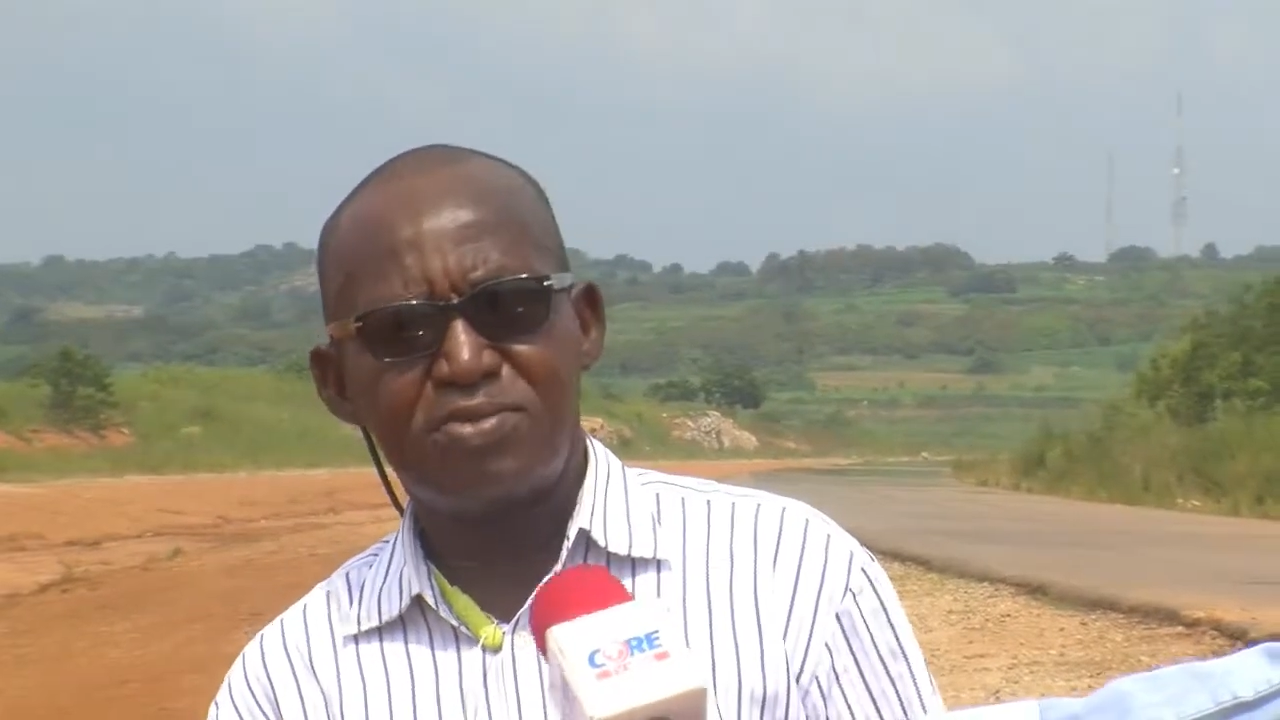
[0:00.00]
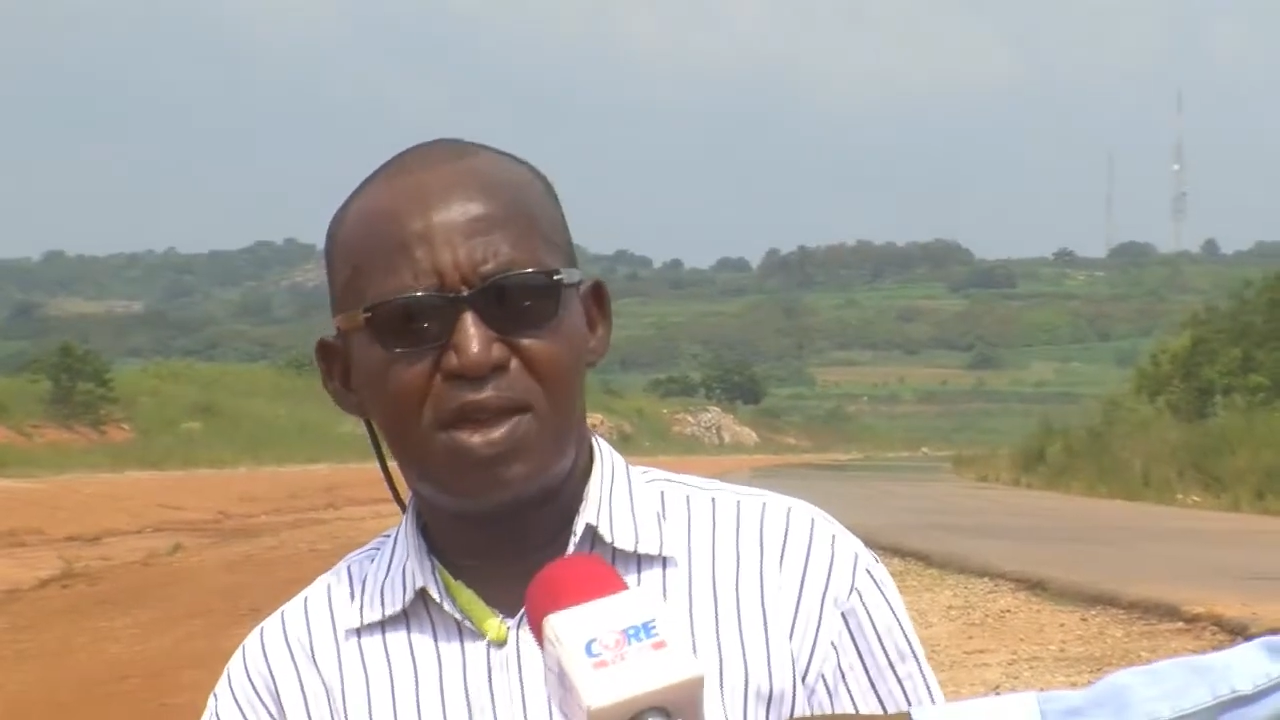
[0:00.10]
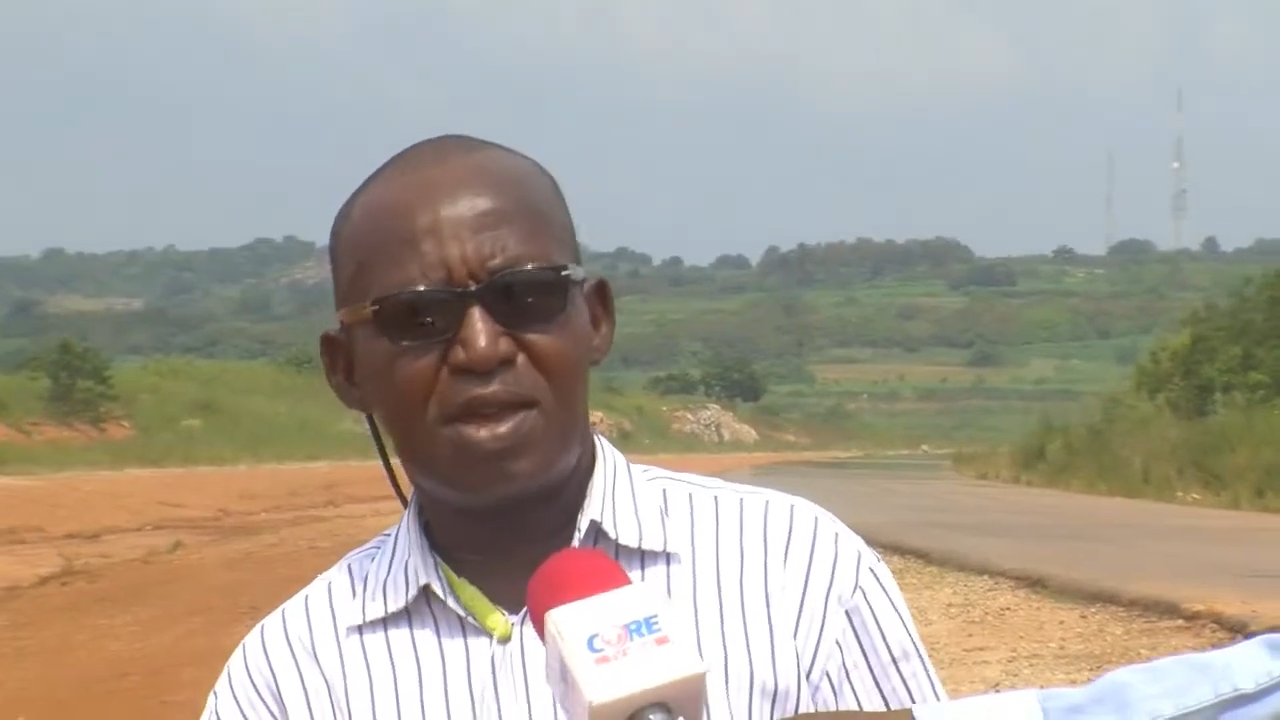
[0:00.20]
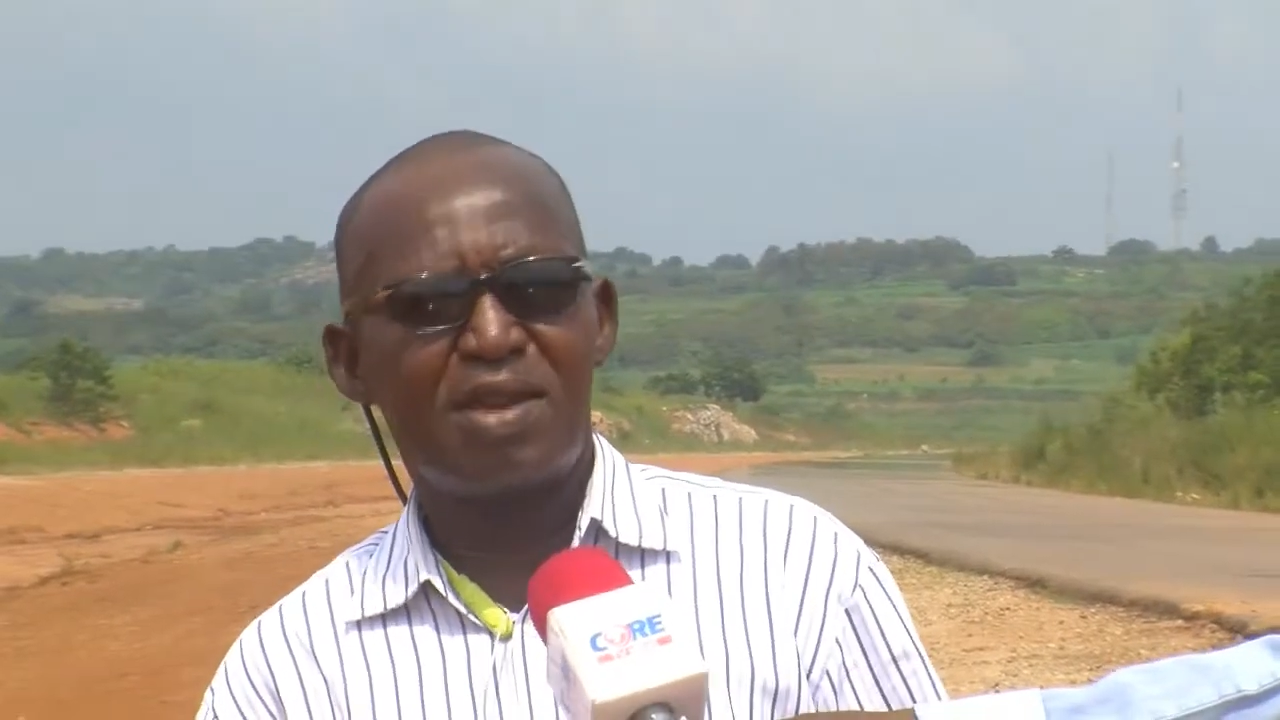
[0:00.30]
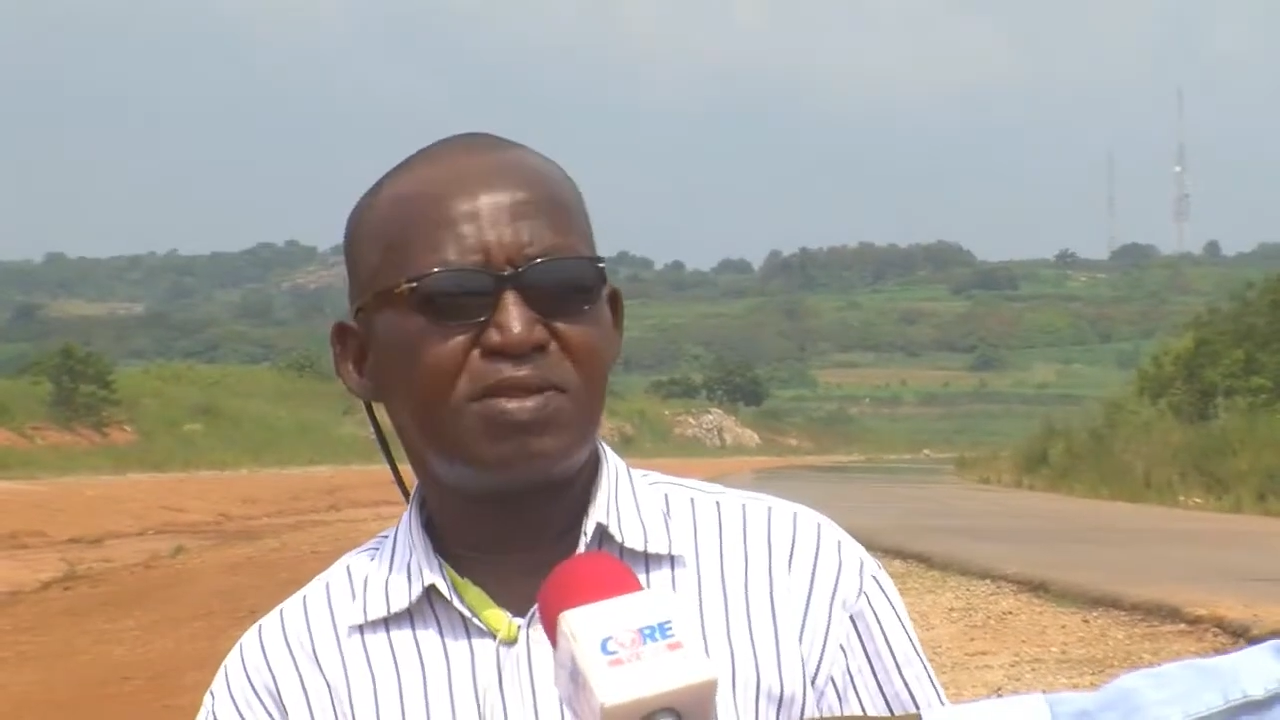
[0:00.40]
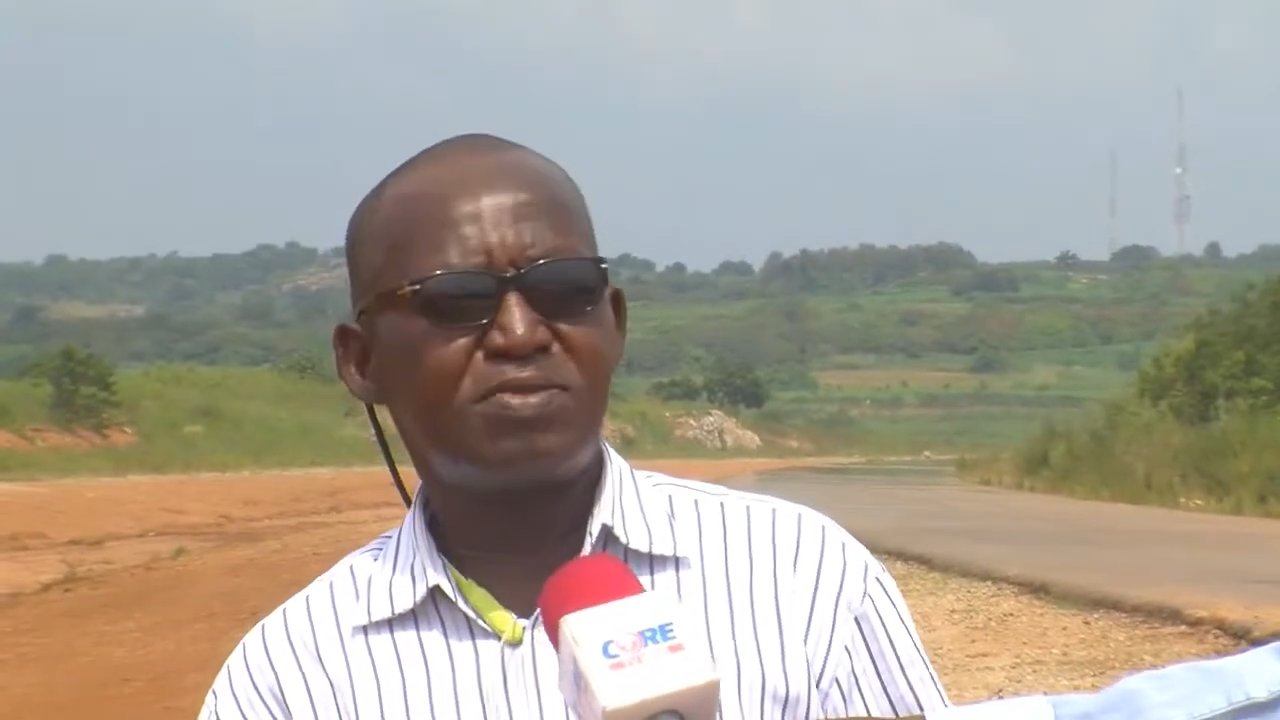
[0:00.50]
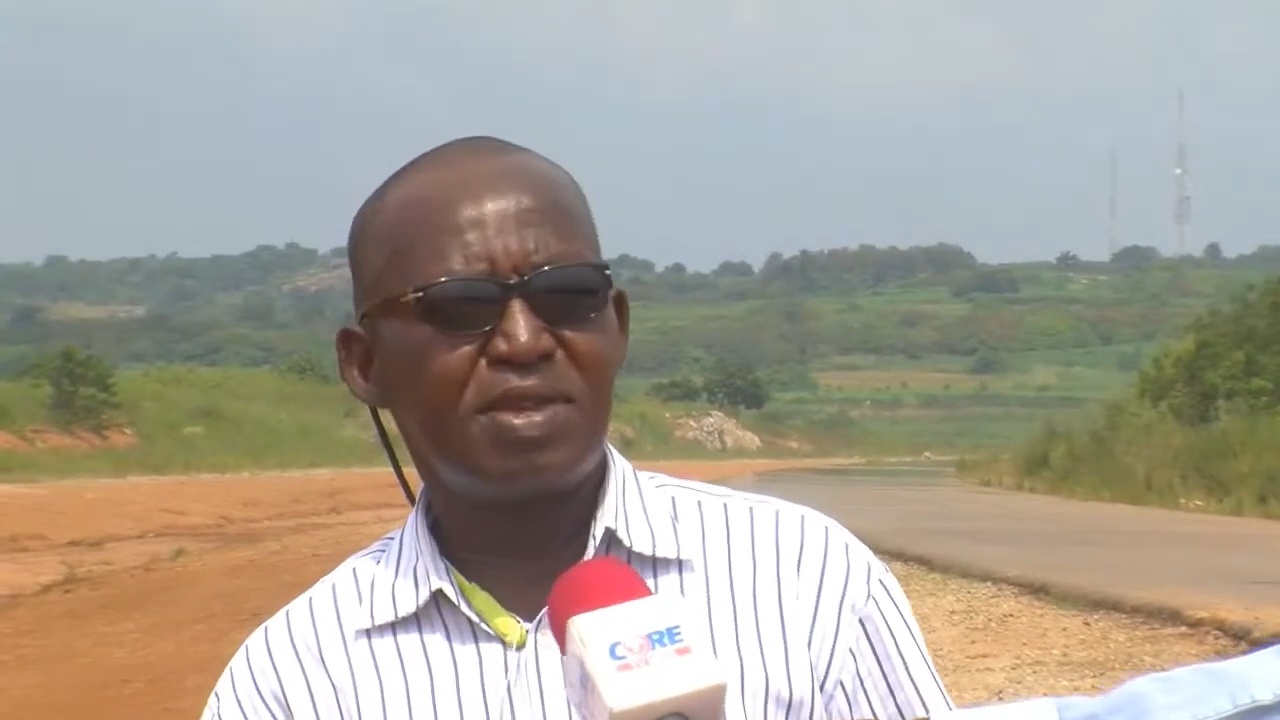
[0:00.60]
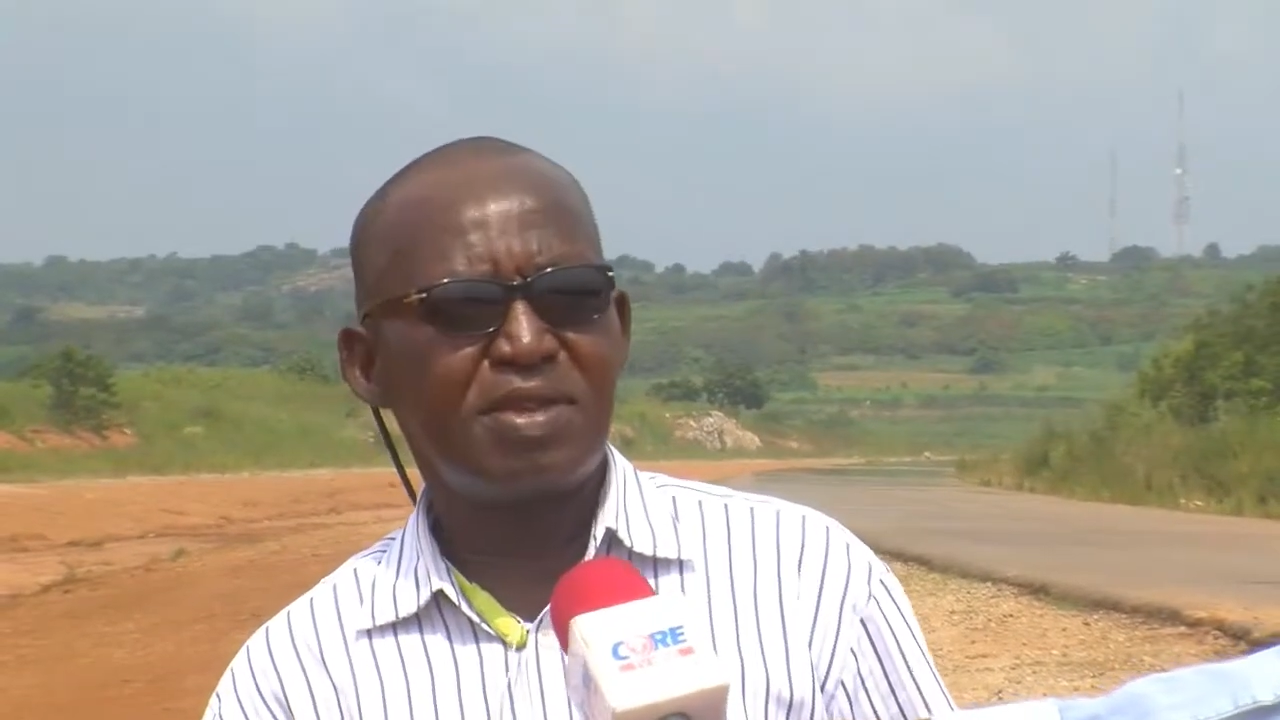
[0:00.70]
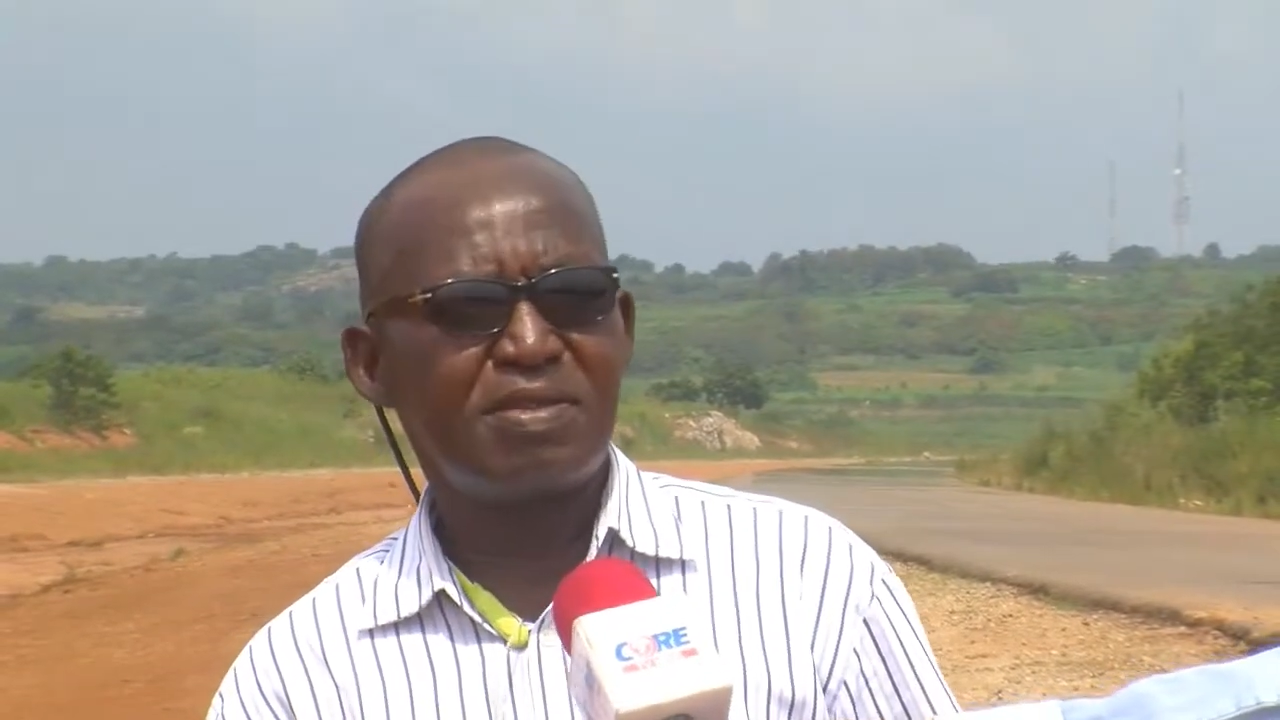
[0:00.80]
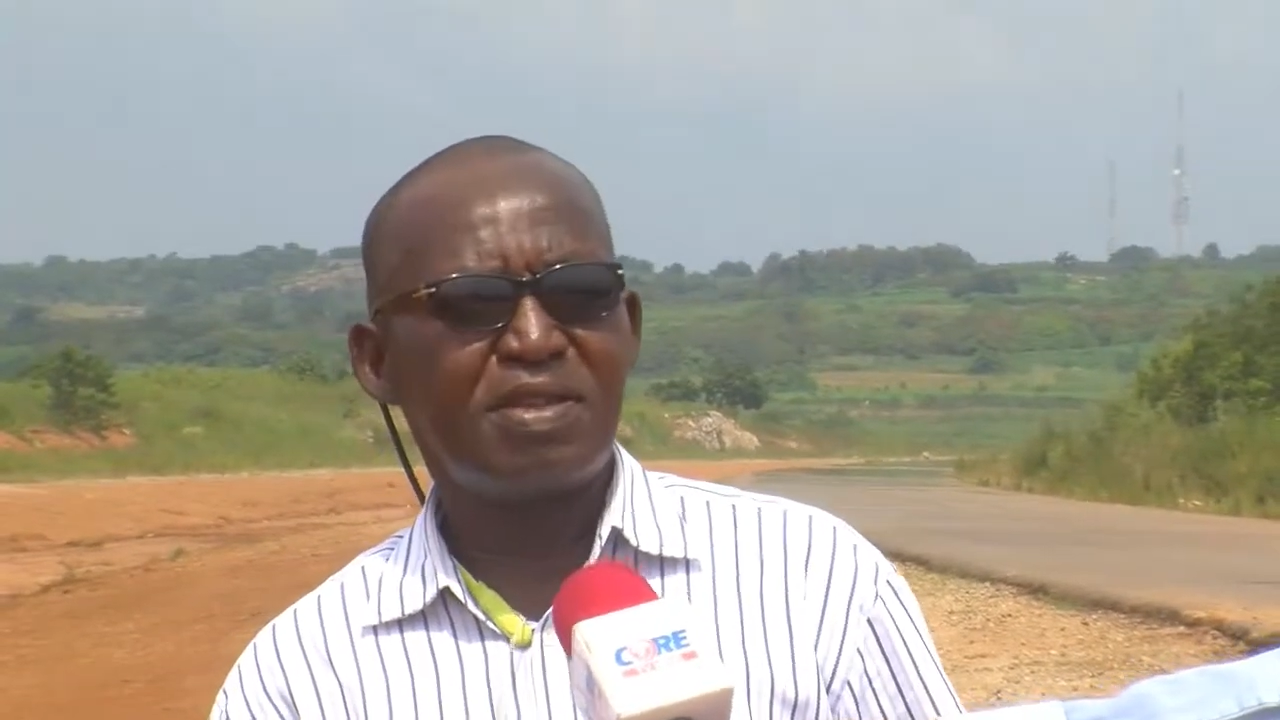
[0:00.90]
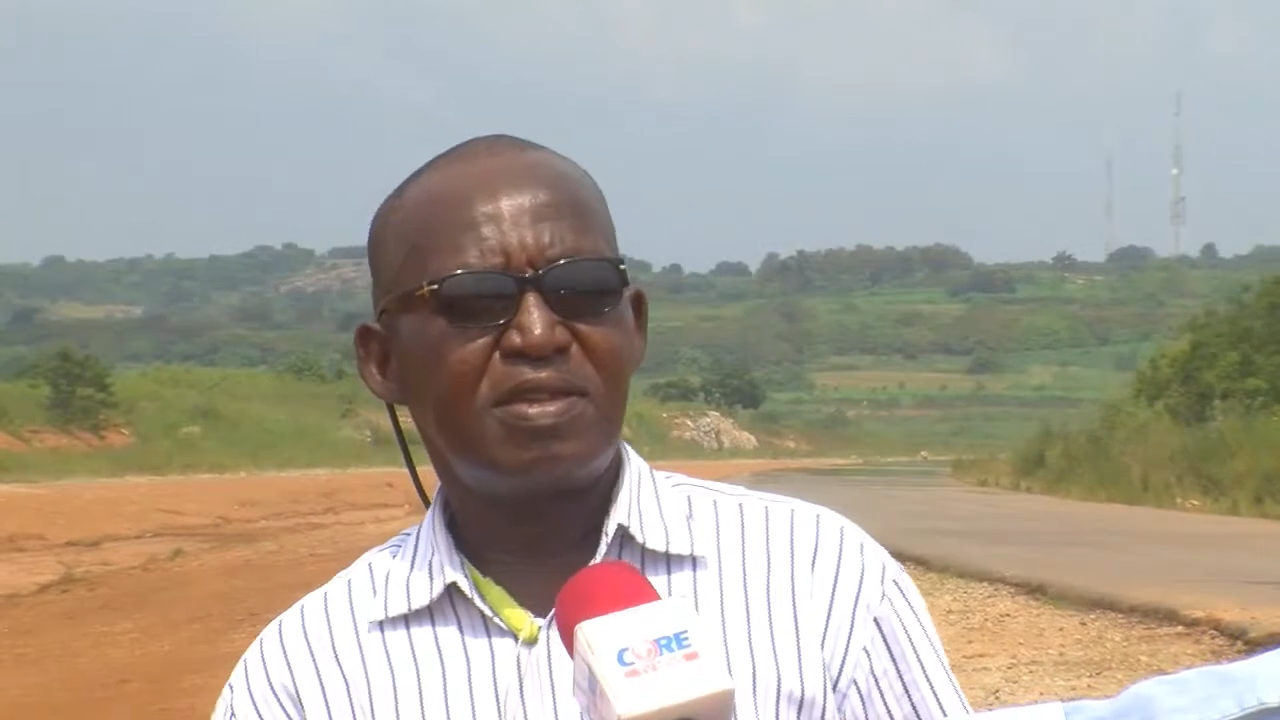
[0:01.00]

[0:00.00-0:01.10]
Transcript: dual carriageway.